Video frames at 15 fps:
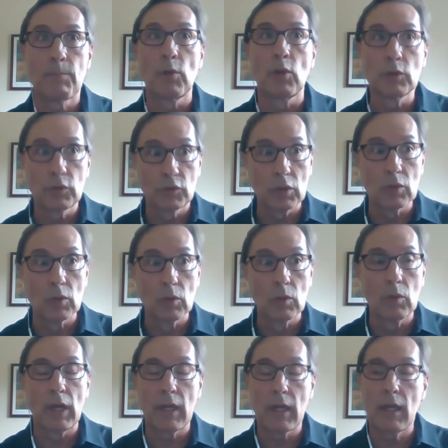people
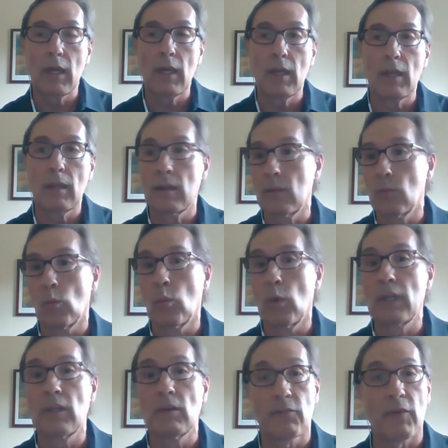do,
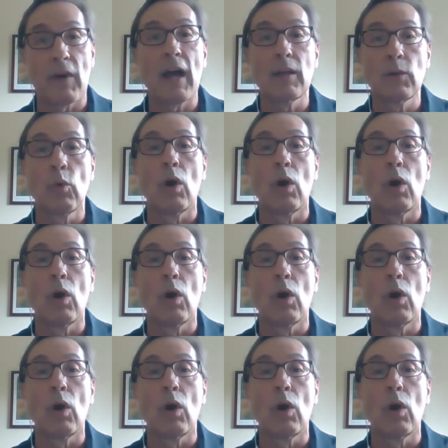and when you